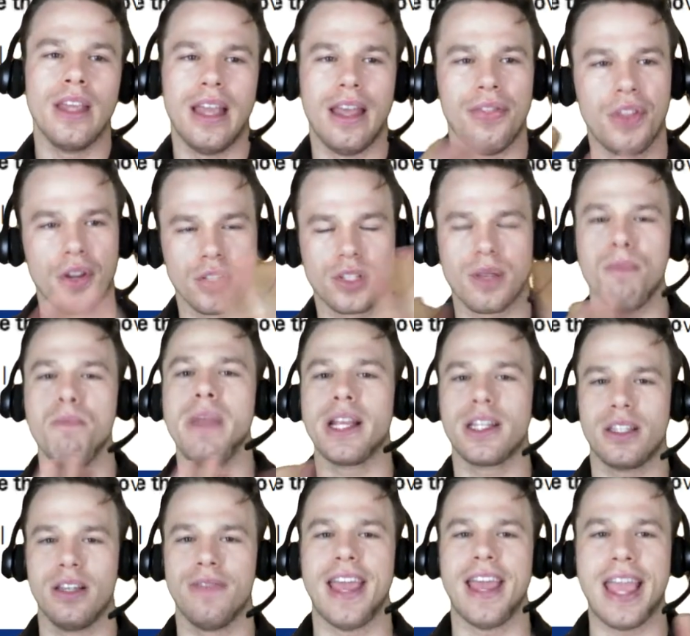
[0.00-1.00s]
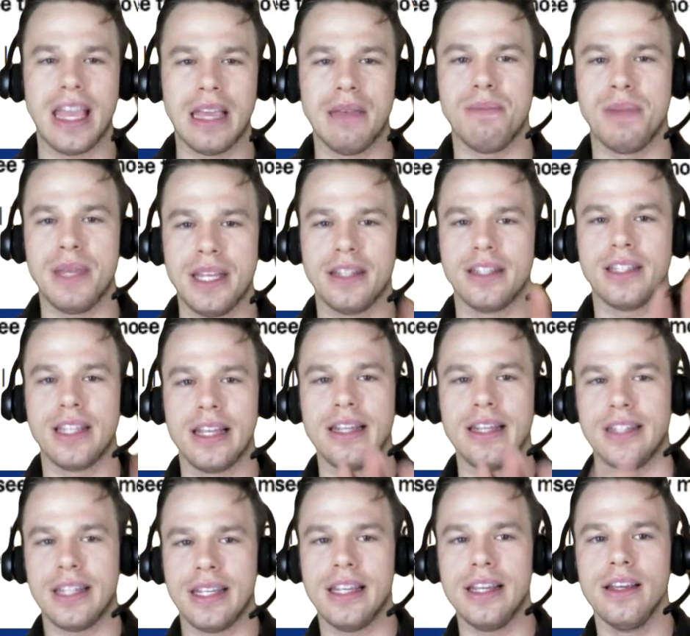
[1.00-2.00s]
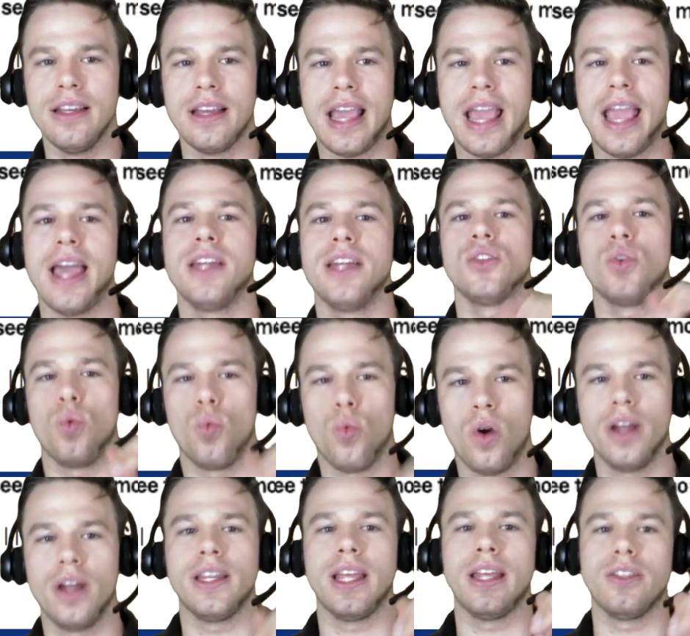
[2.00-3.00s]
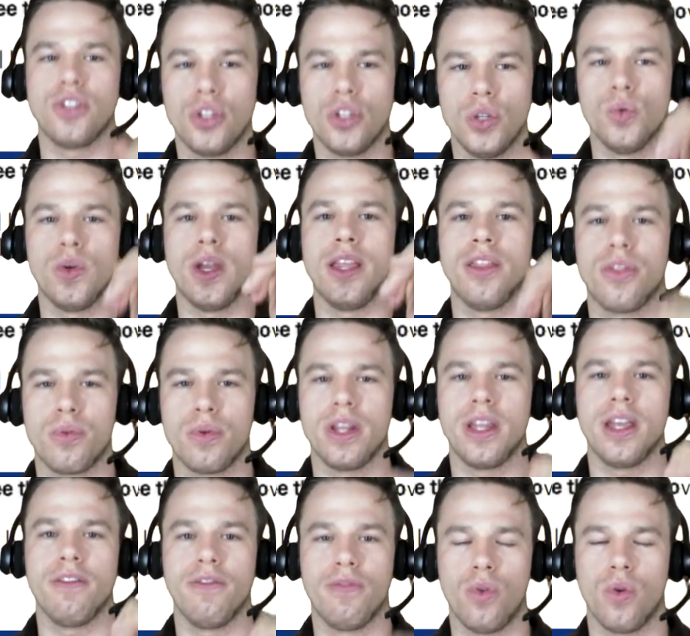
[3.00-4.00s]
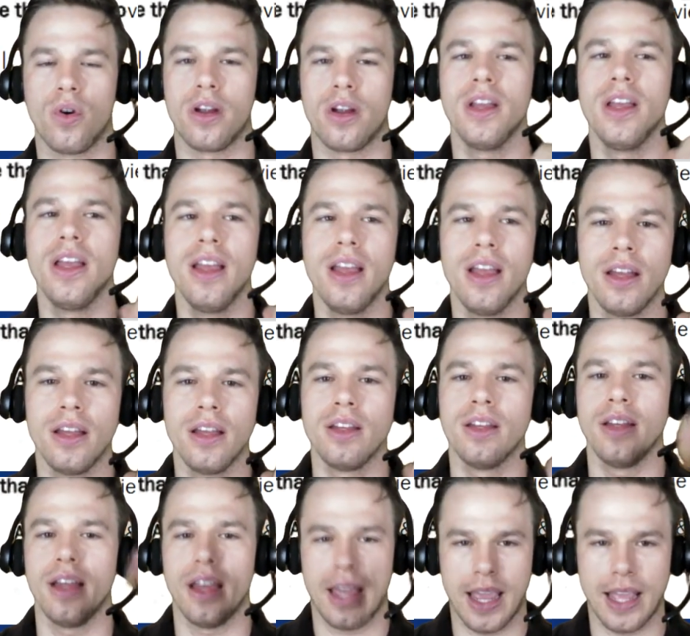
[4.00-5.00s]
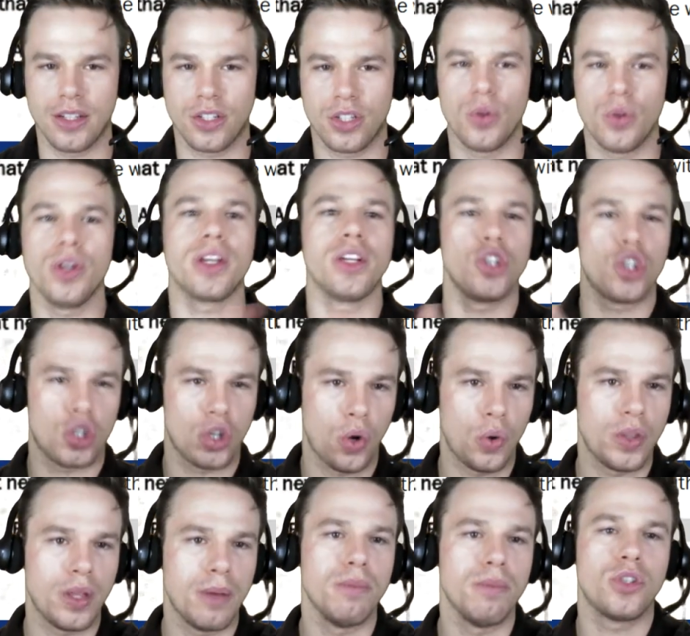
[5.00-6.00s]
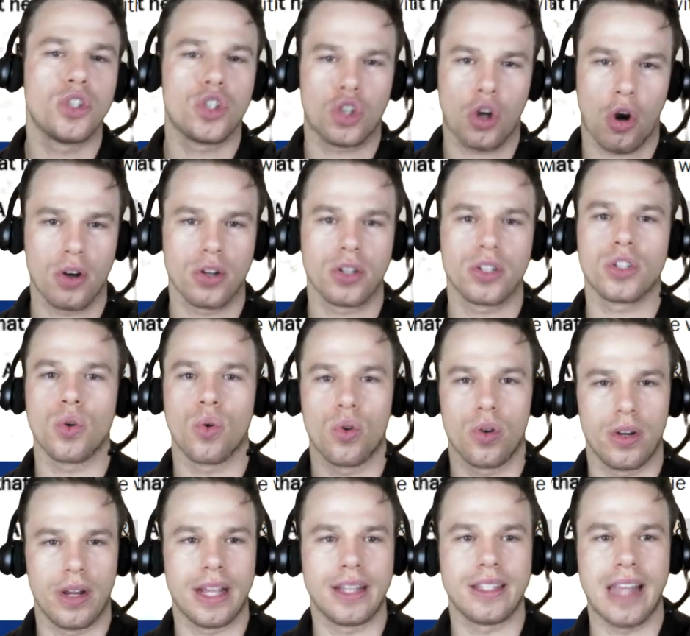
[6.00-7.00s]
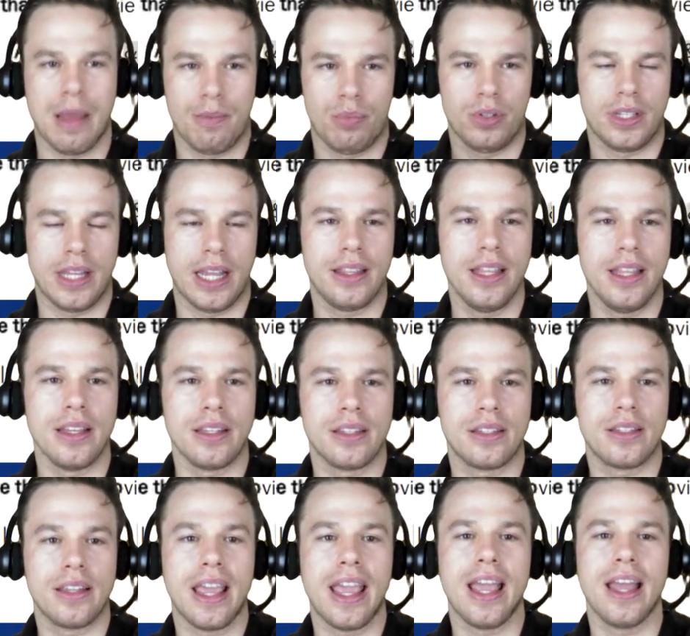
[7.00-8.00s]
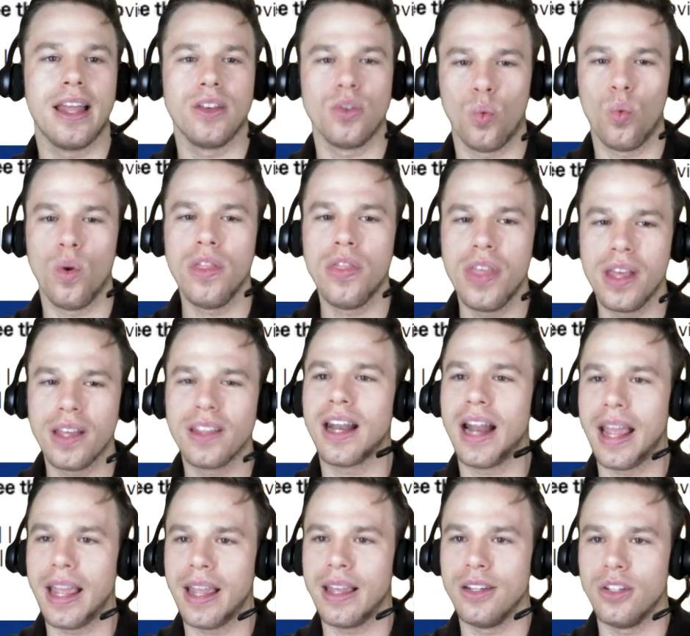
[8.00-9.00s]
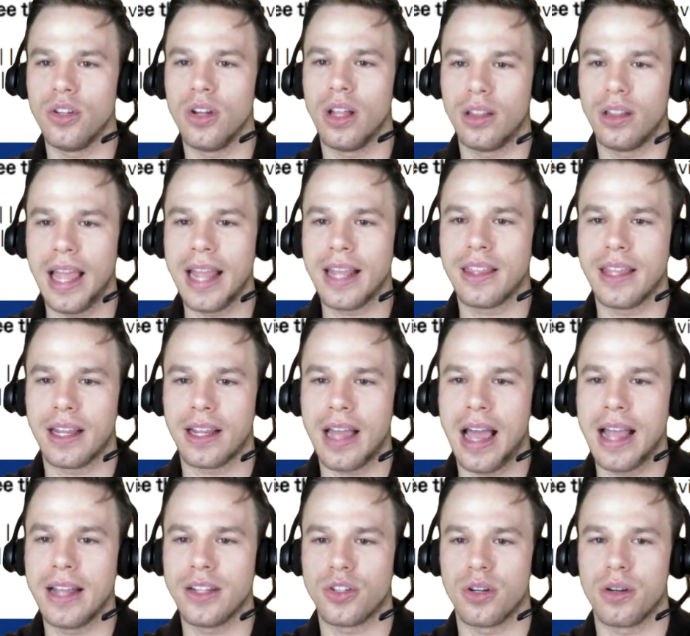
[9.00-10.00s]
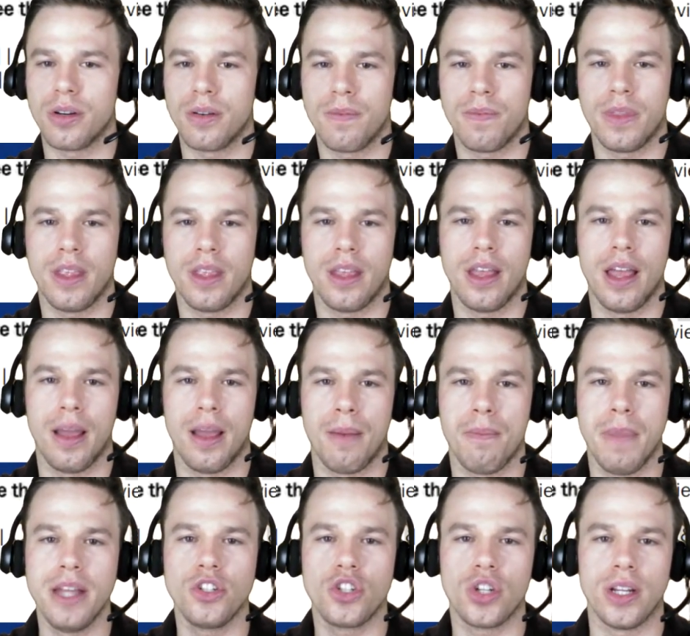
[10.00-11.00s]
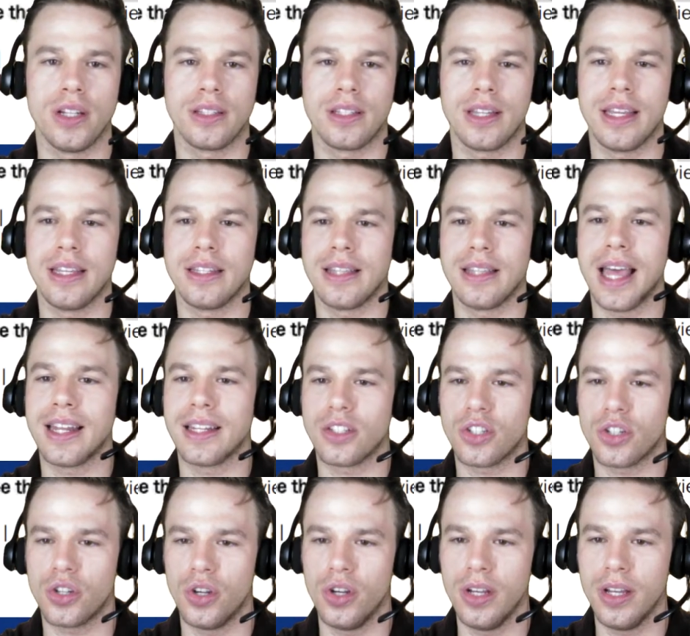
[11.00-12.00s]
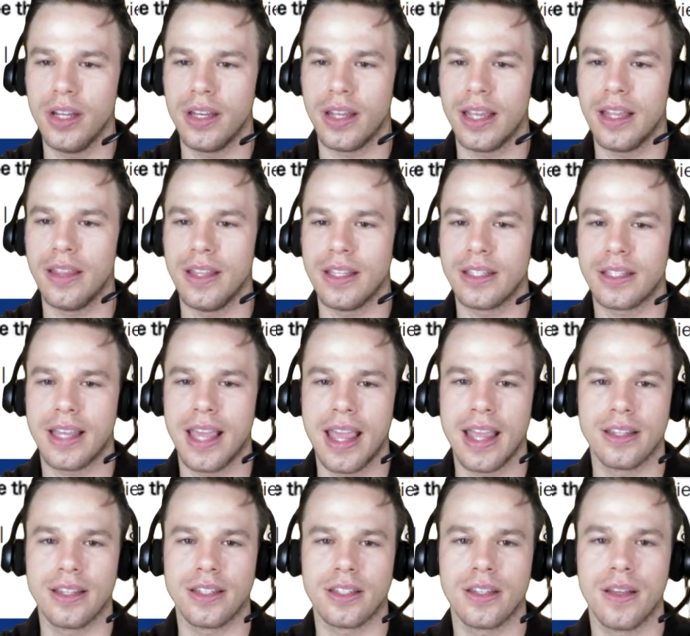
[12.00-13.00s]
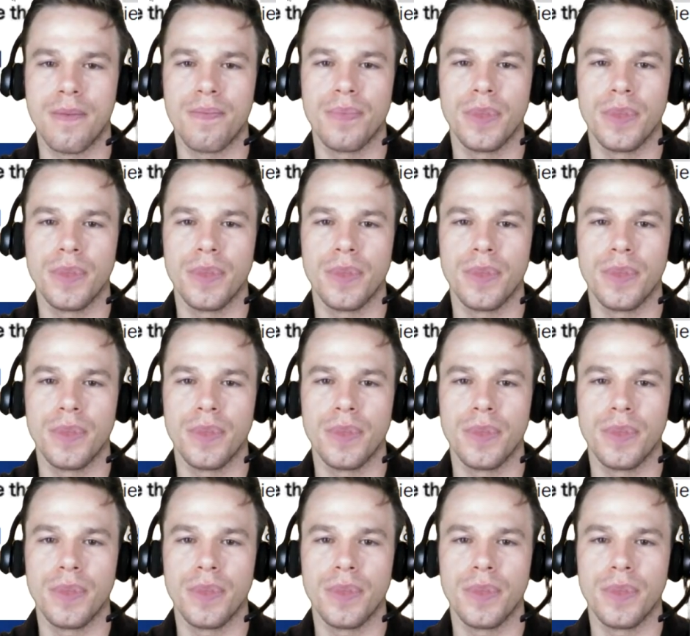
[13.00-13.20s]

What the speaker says: There's a mix of A, B, C, D, and 1 and 2 and 3 and 4. And so you can show them charts or examples like this. And one thing that I like that Kaiser mentions is that it's good in this case